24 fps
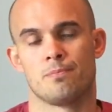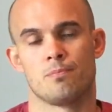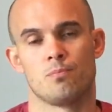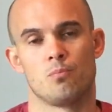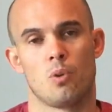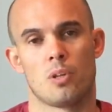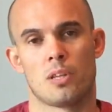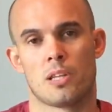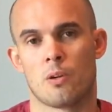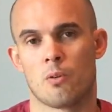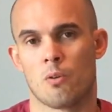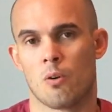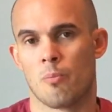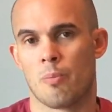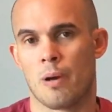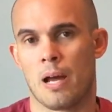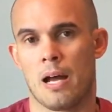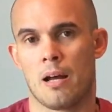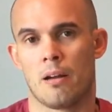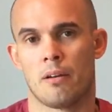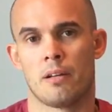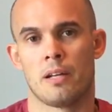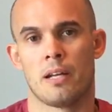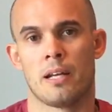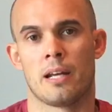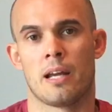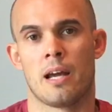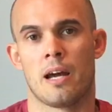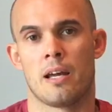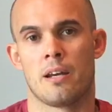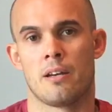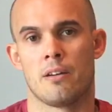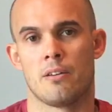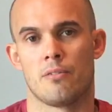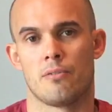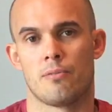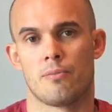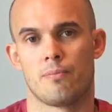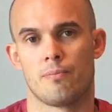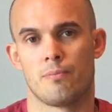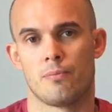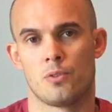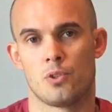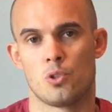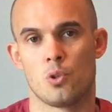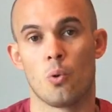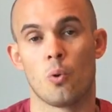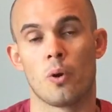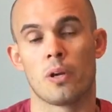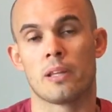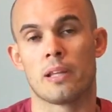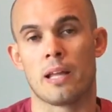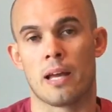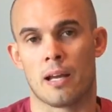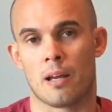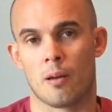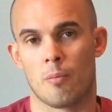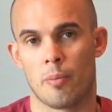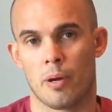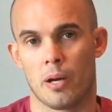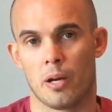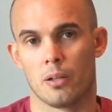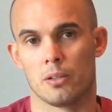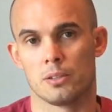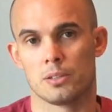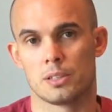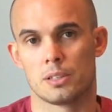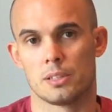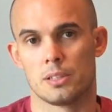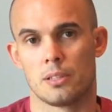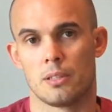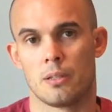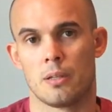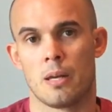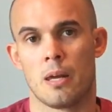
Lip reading: what they were about, and kind of doing that comparison.